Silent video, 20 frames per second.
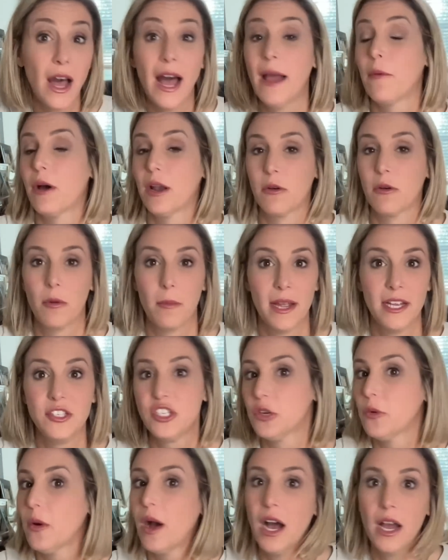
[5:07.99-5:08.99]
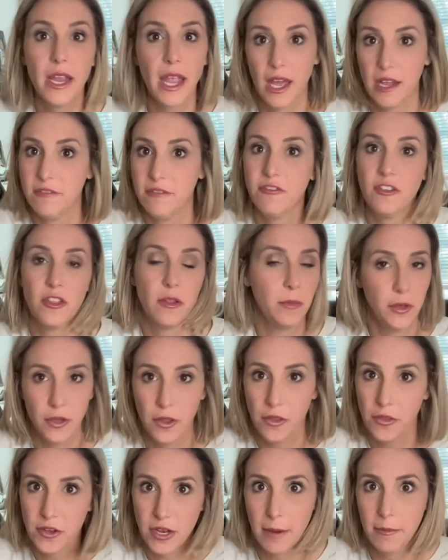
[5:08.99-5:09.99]
I want to remind you again for the
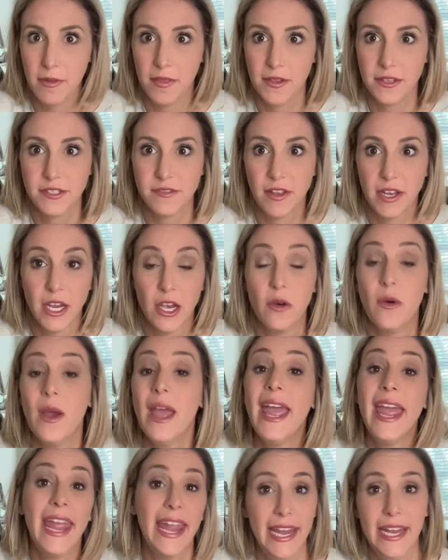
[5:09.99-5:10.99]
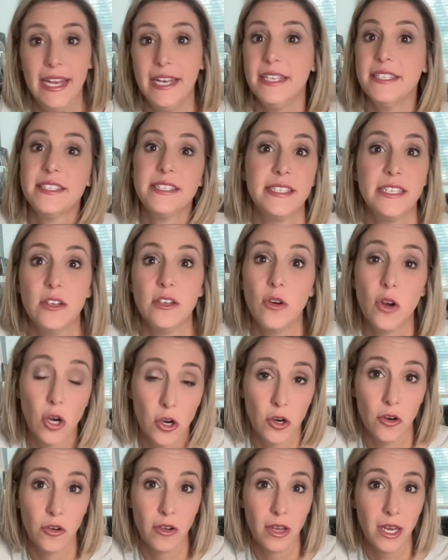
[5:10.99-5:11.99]
millionth time in this video, it is still
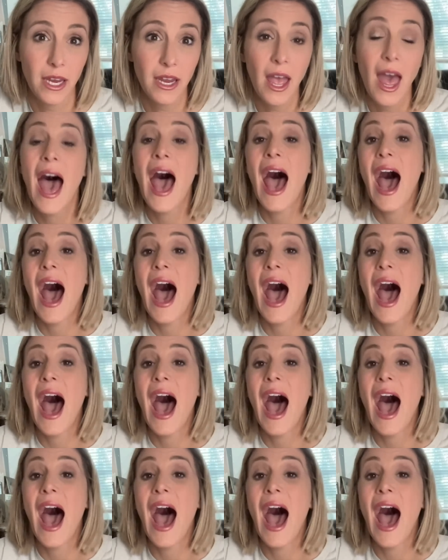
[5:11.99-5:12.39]
early.